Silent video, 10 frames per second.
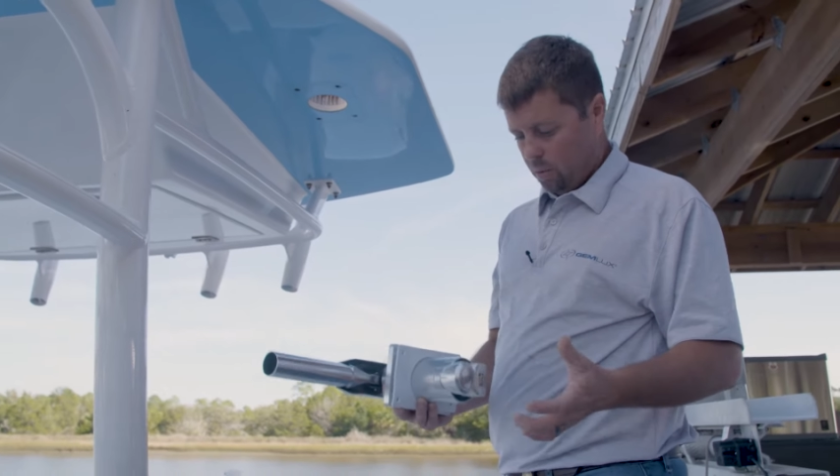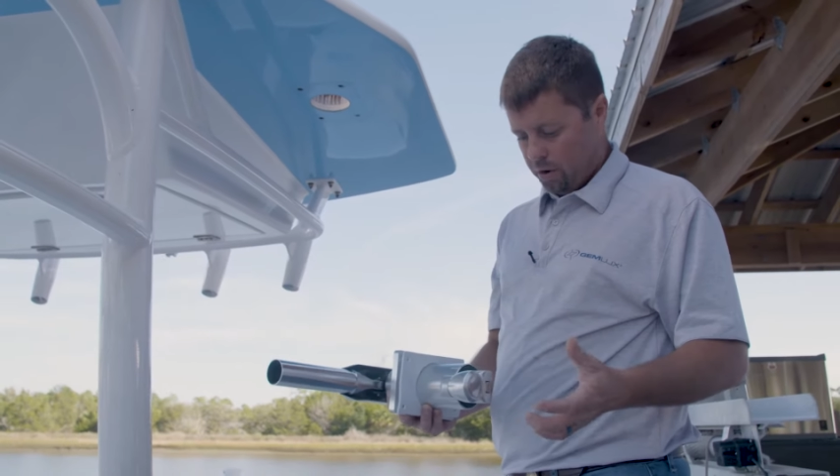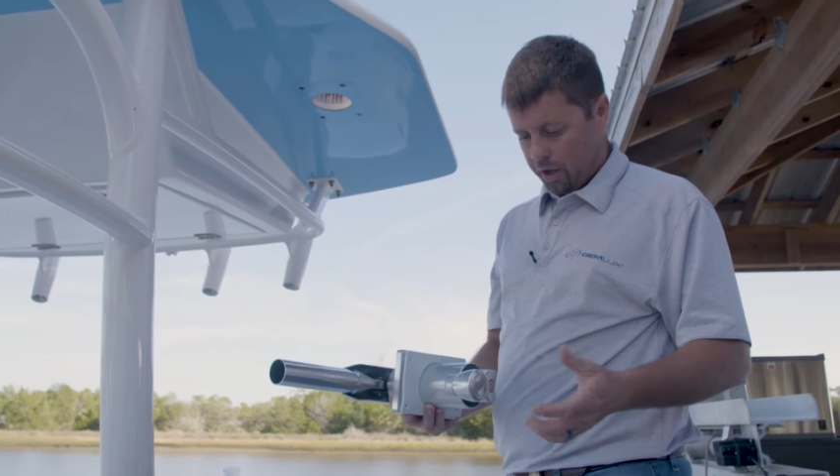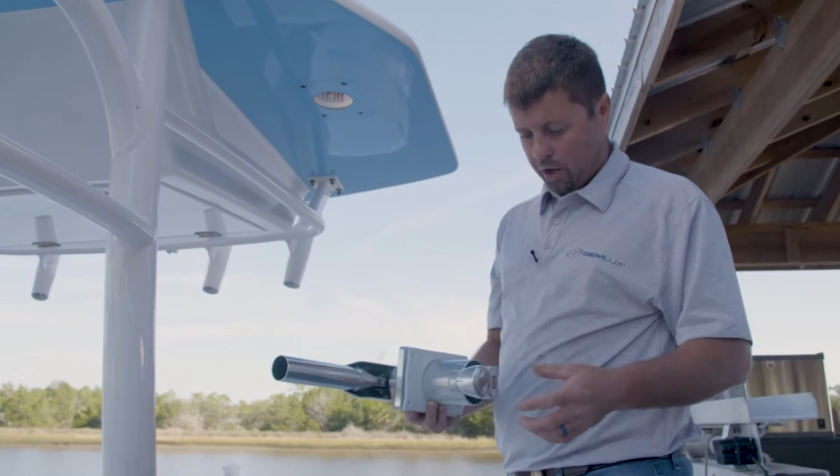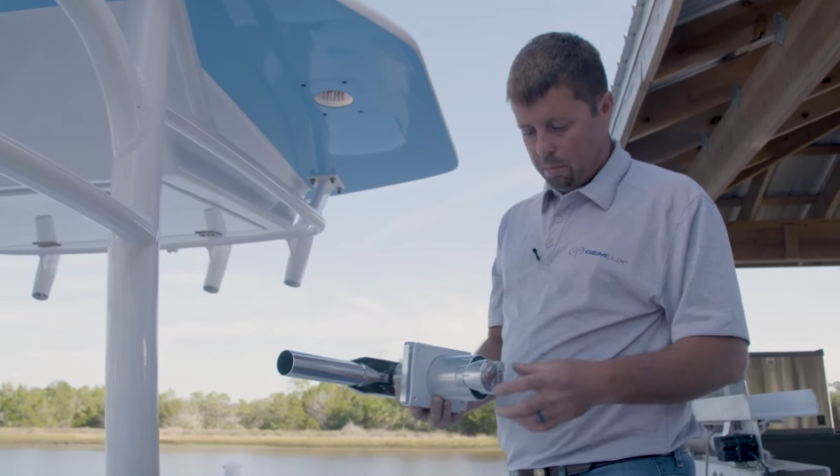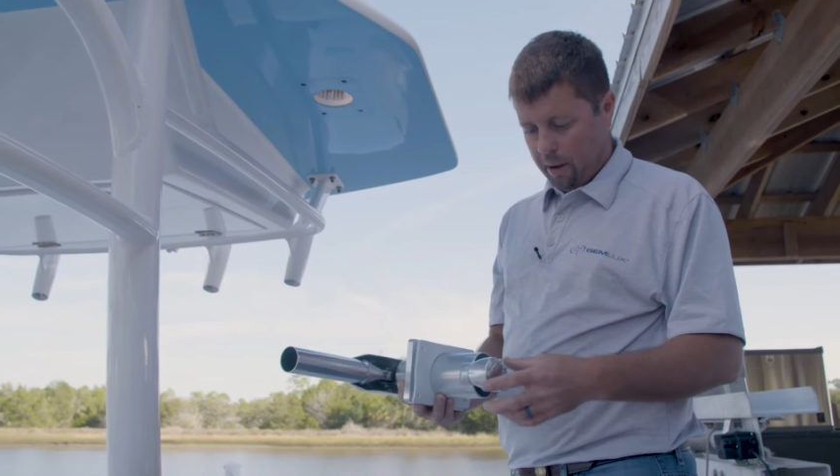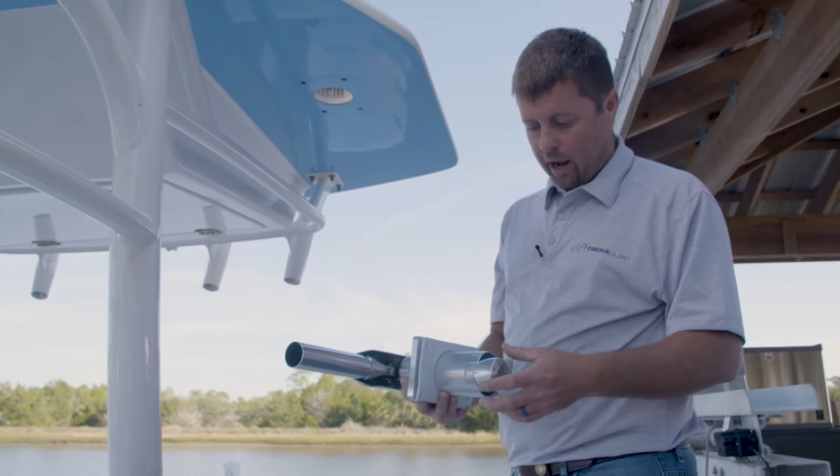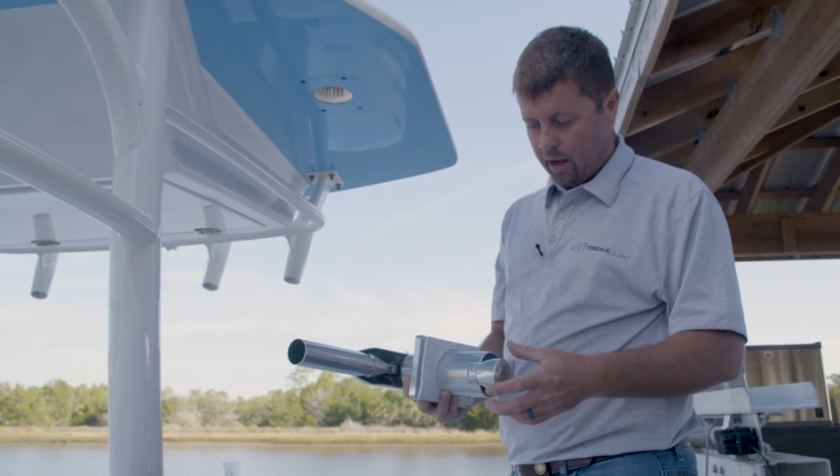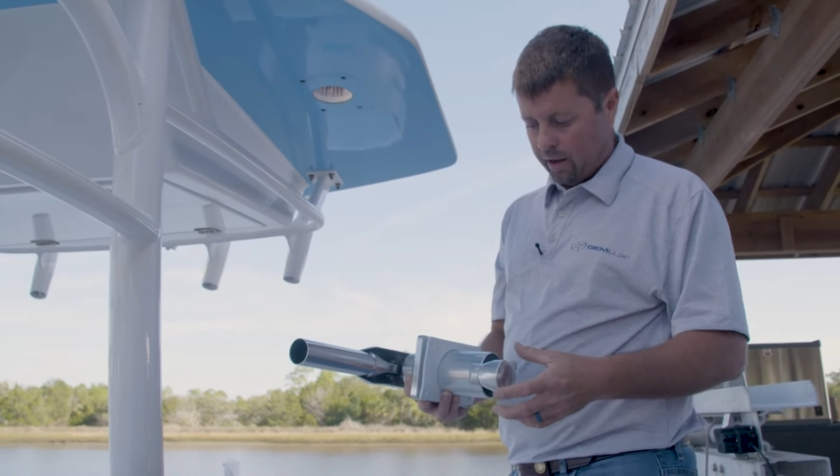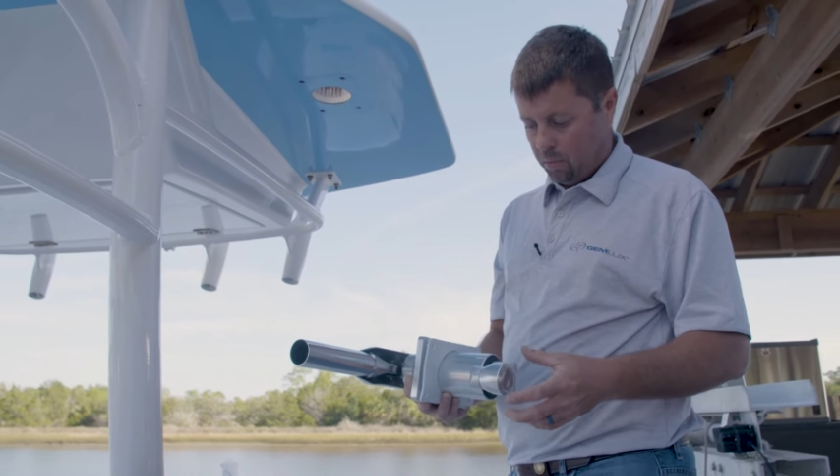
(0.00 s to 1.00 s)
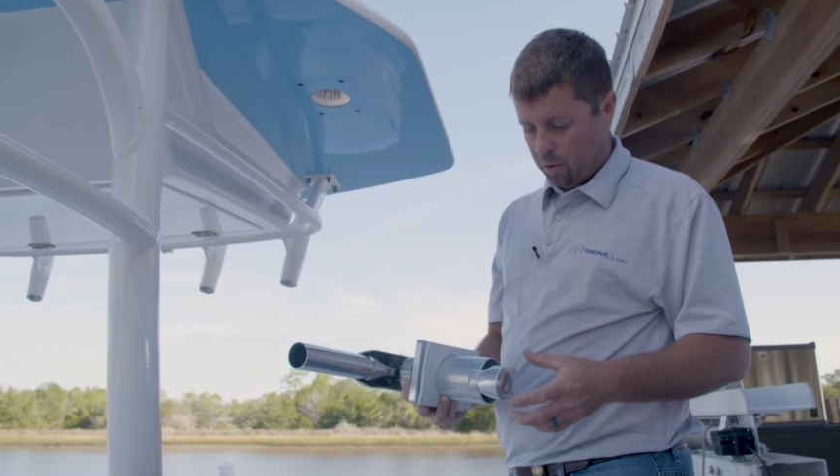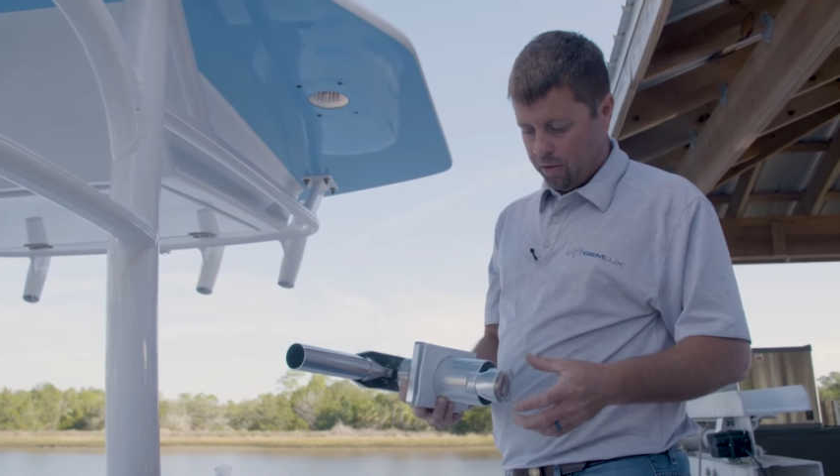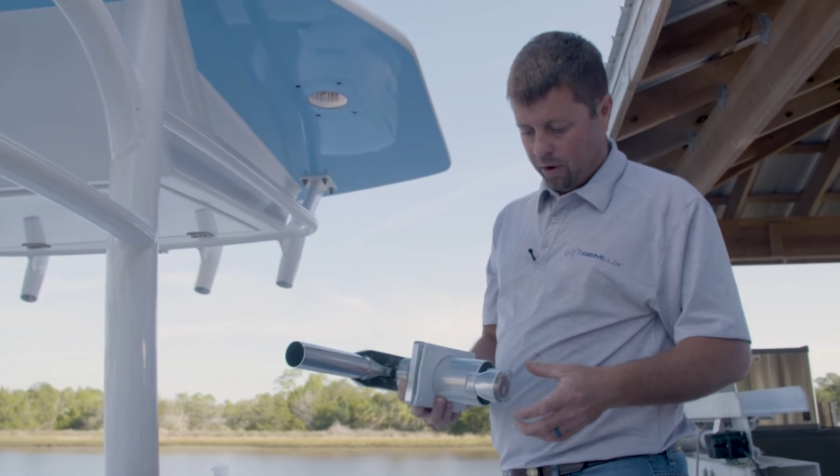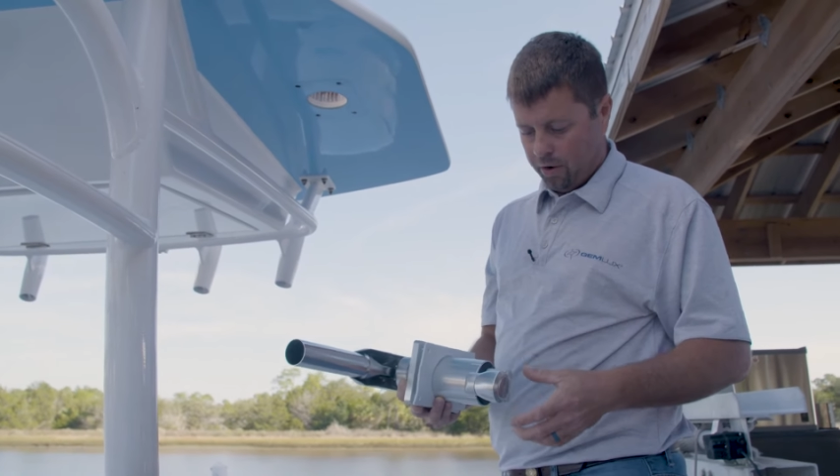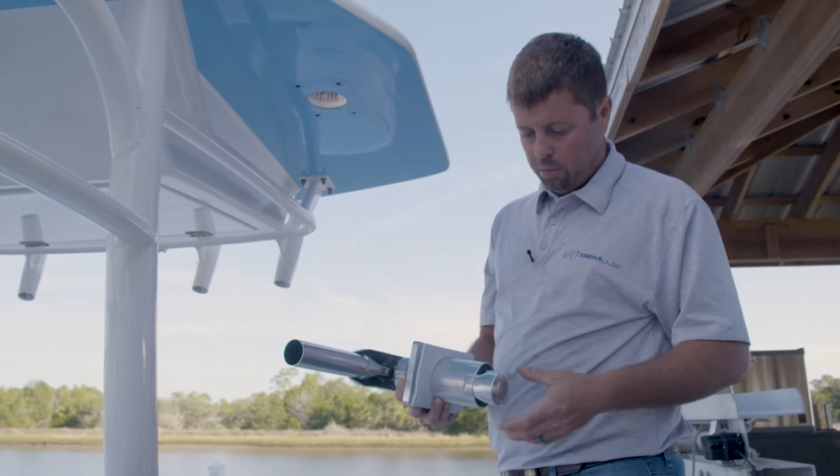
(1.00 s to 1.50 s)
We're going to go back in
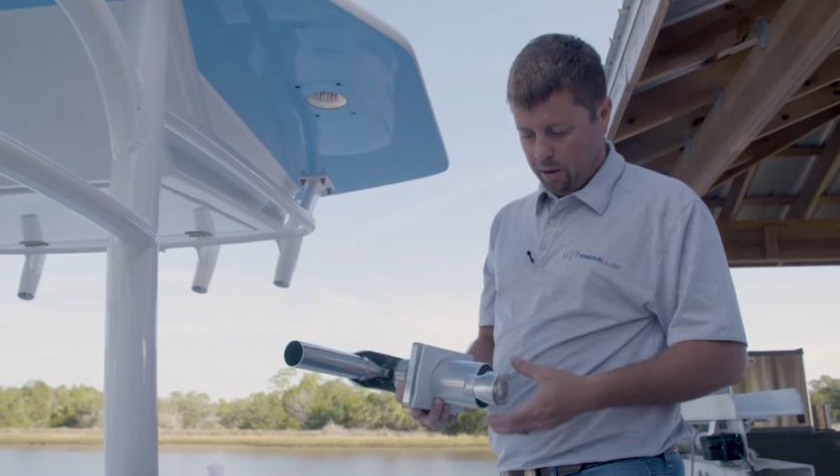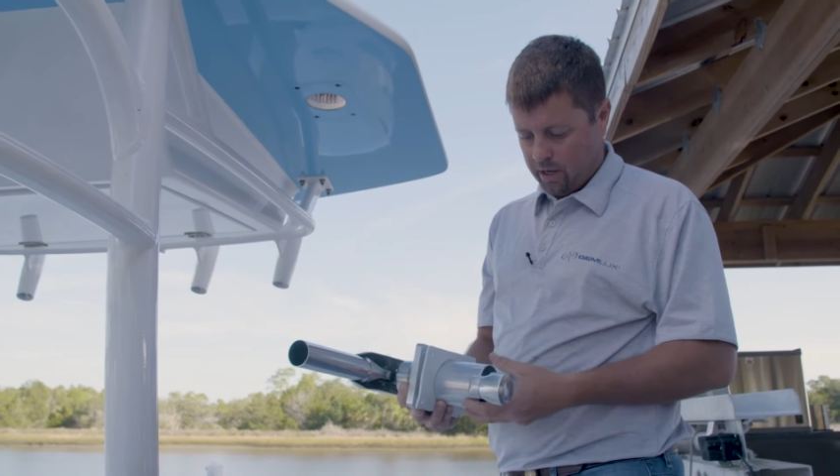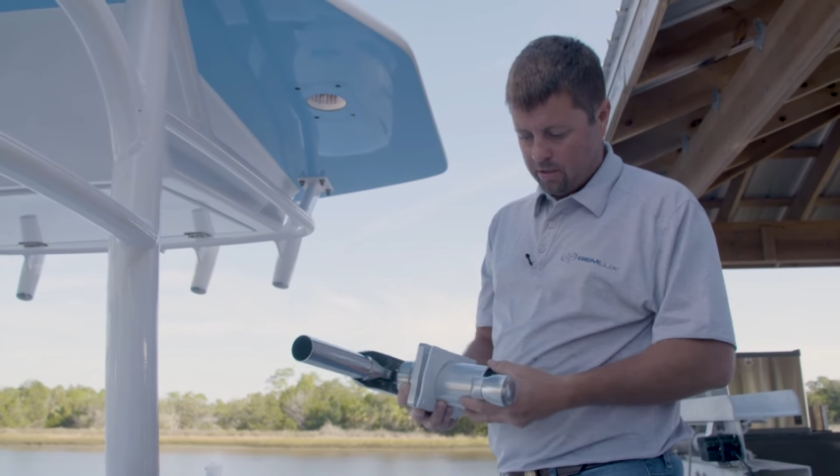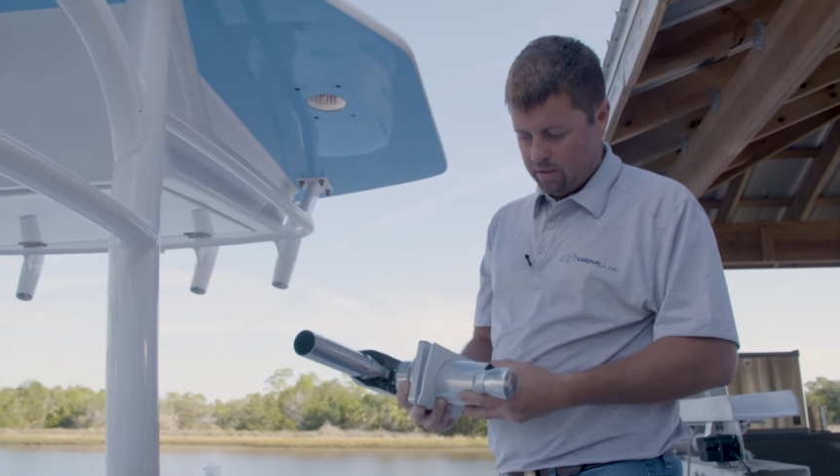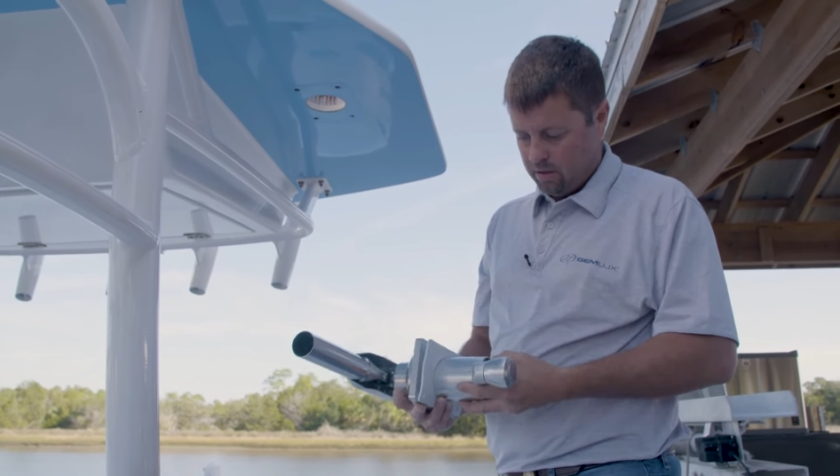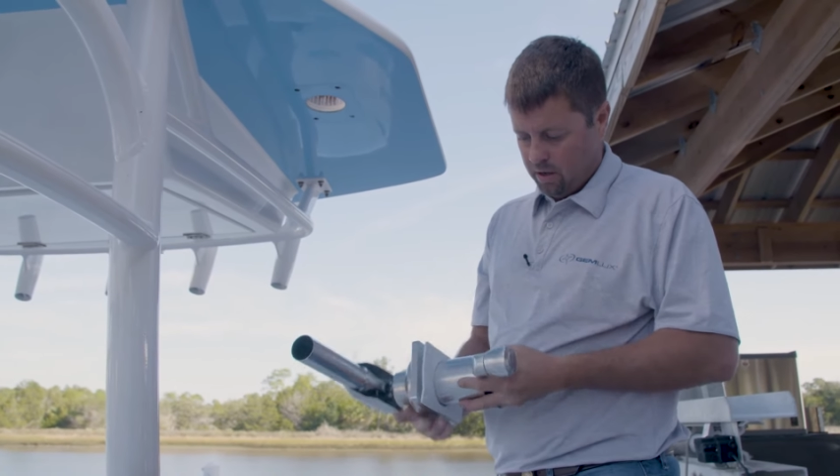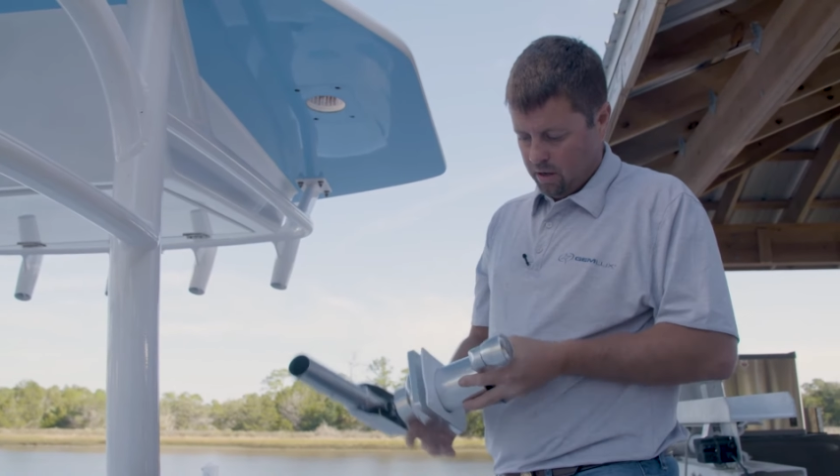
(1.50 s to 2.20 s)
with our new base.